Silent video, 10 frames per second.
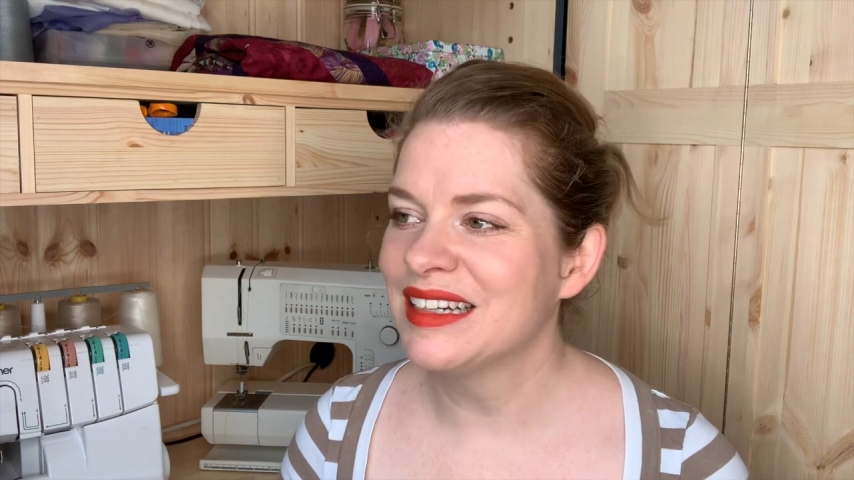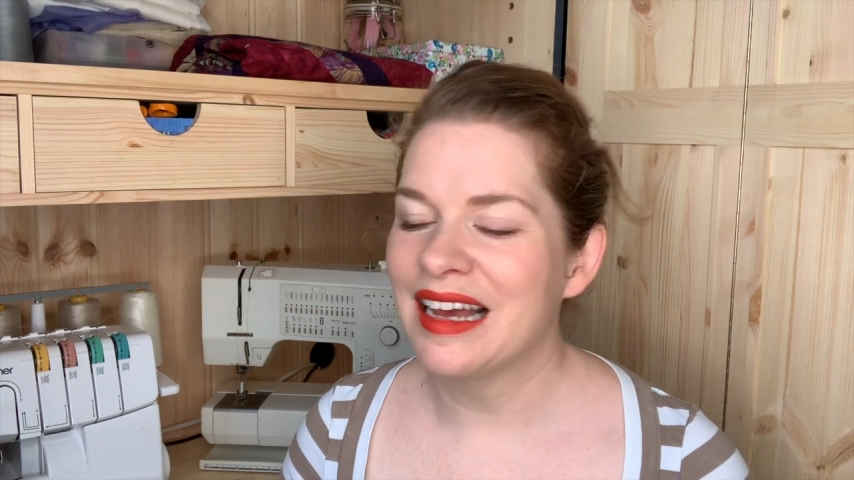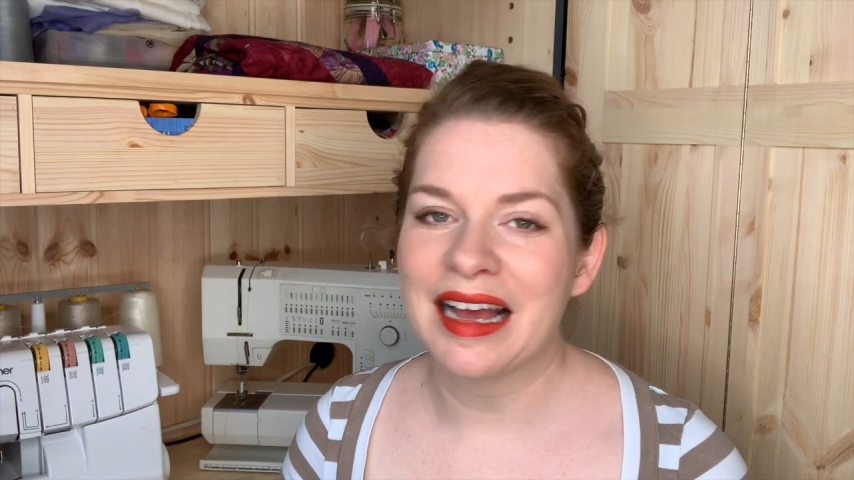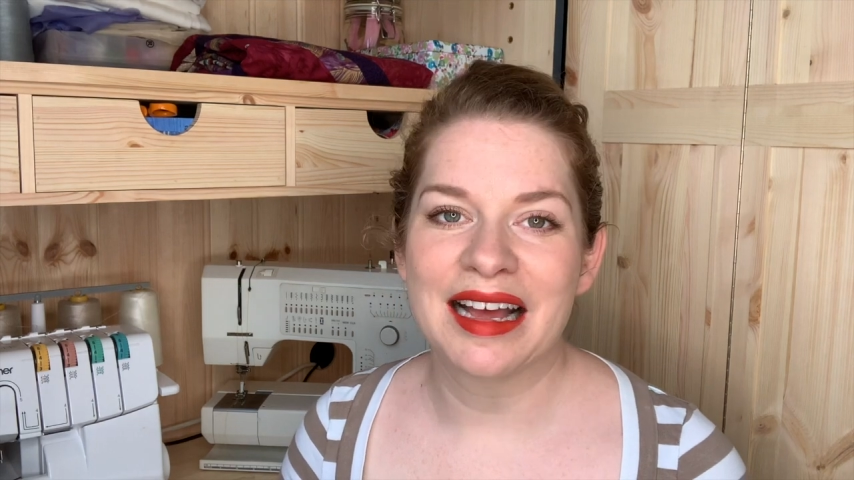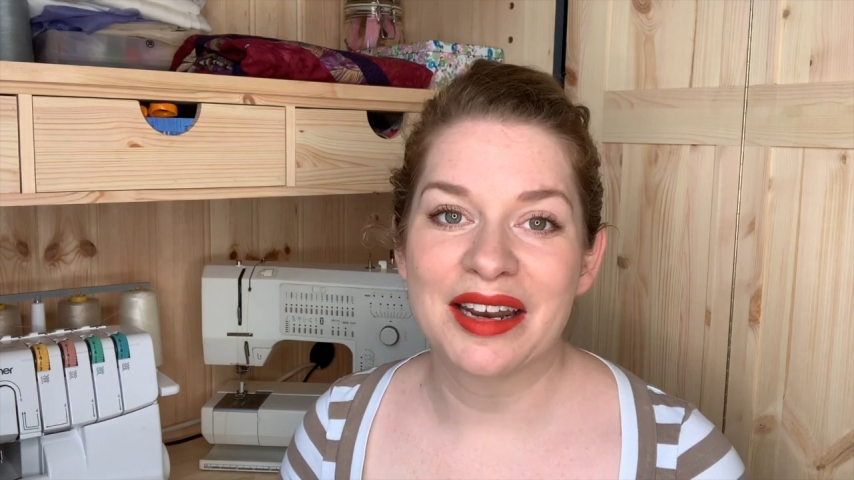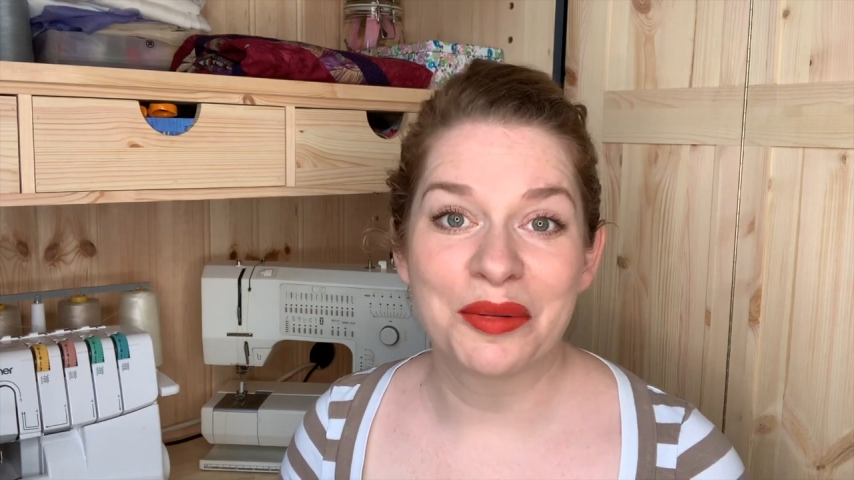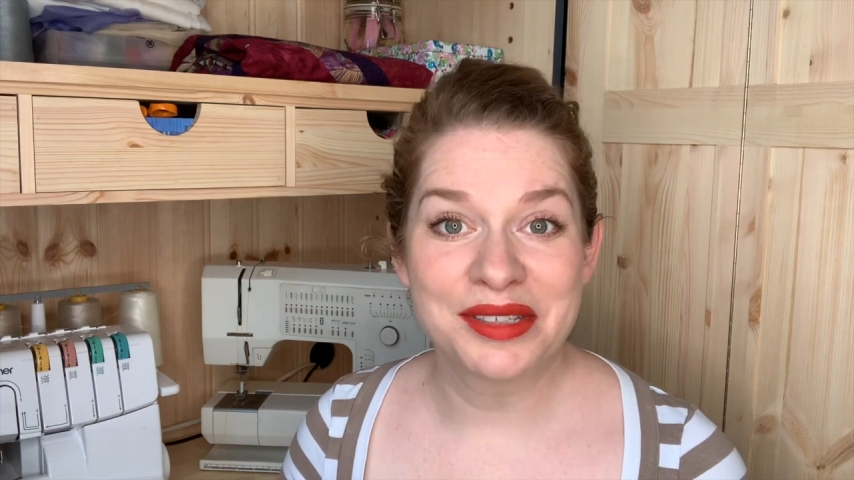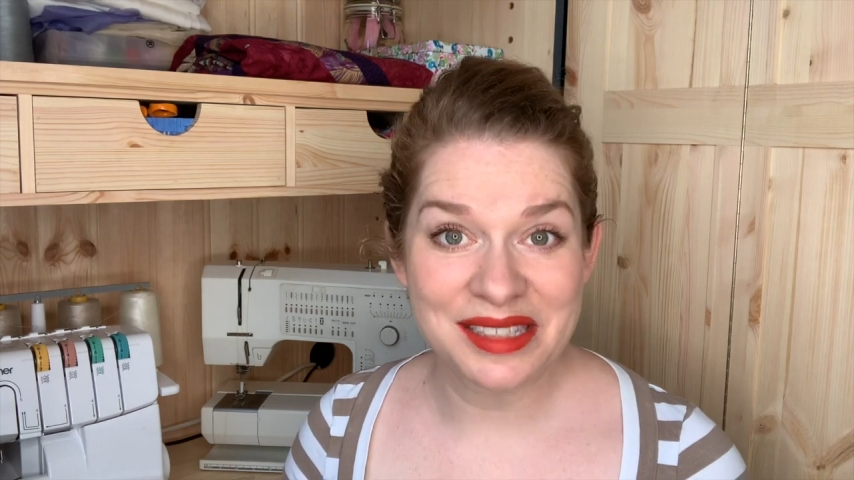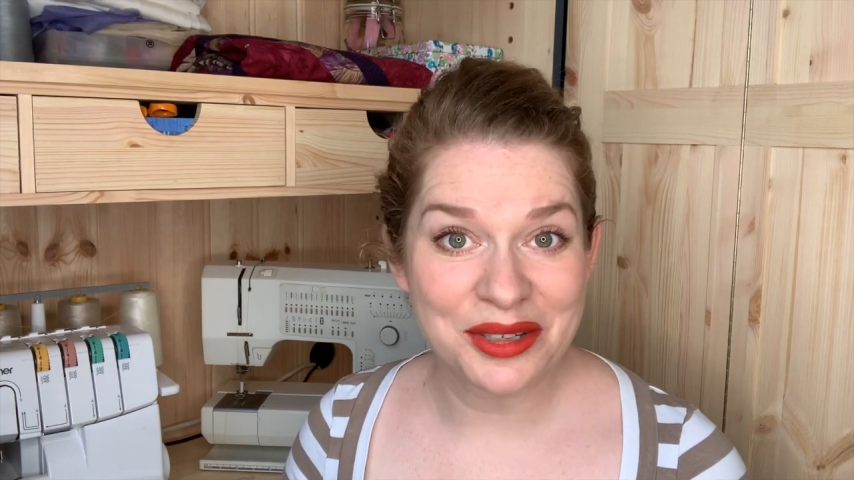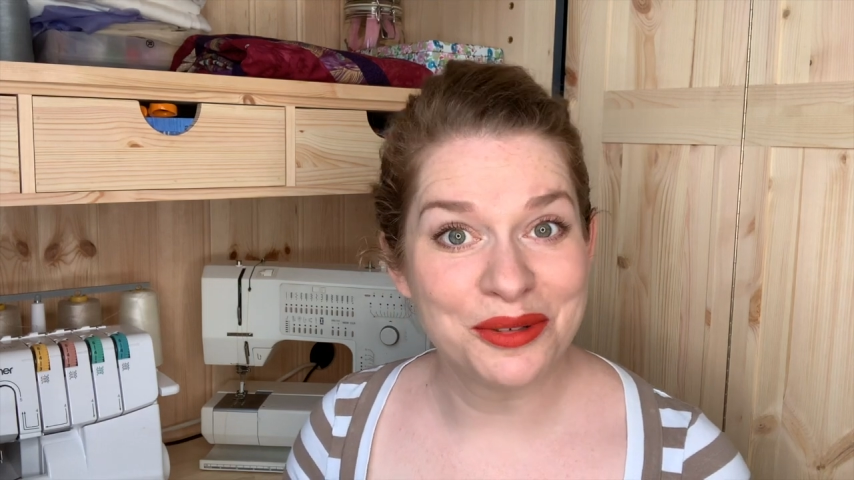and I will
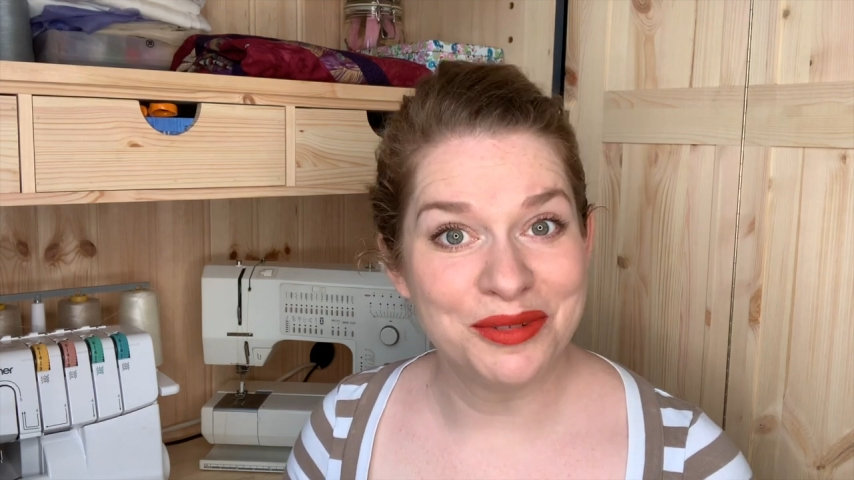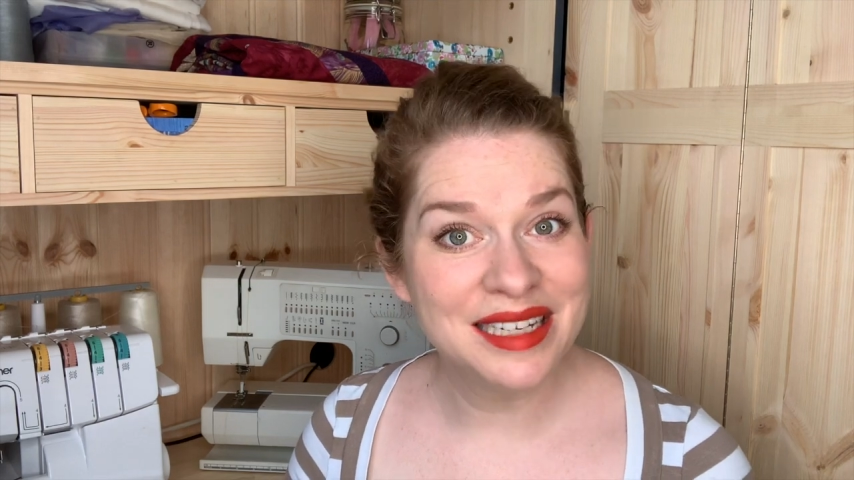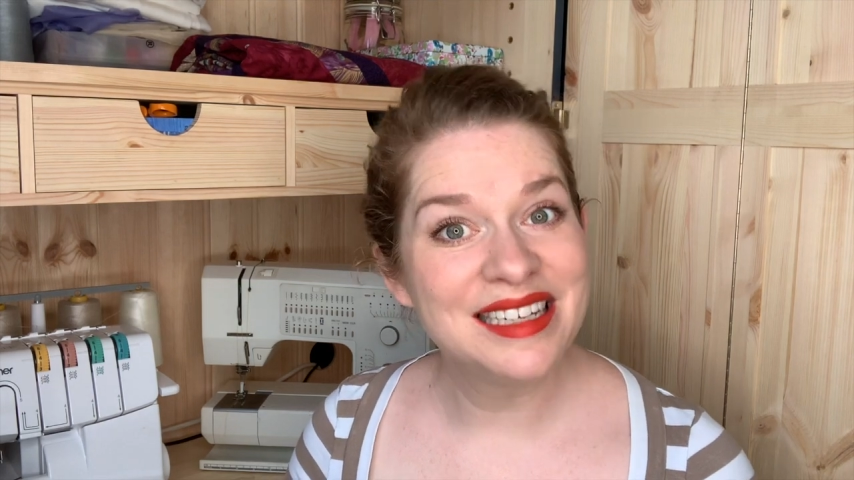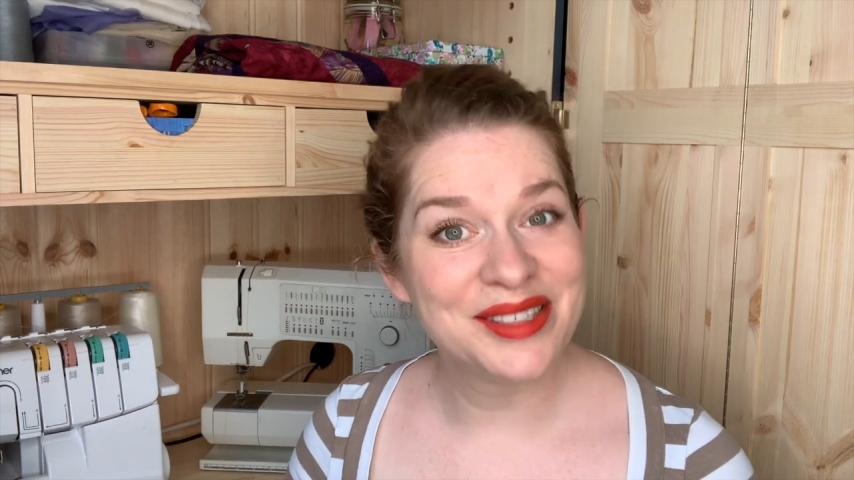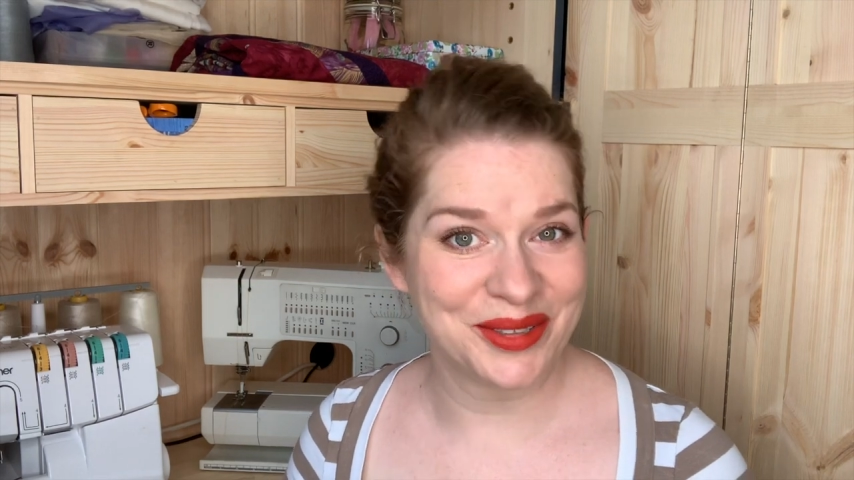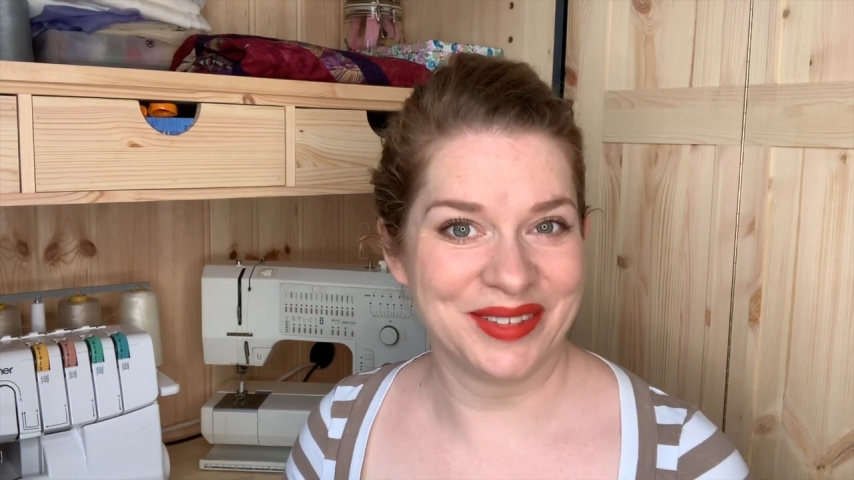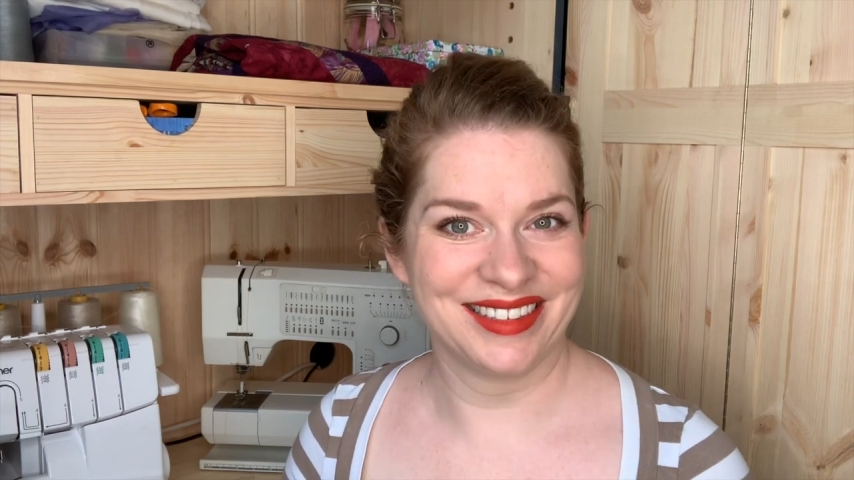see you really soon.